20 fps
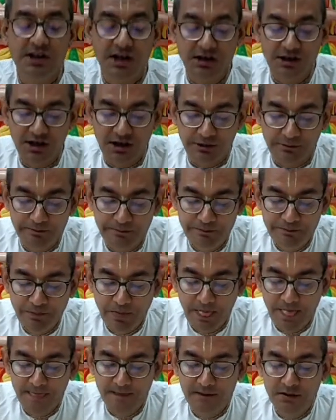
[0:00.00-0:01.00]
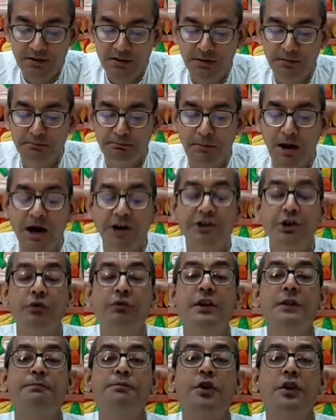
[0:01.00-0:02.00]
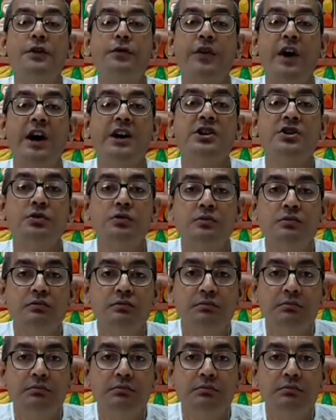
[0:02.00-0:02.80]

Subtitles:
Yajna, Madhav will purify you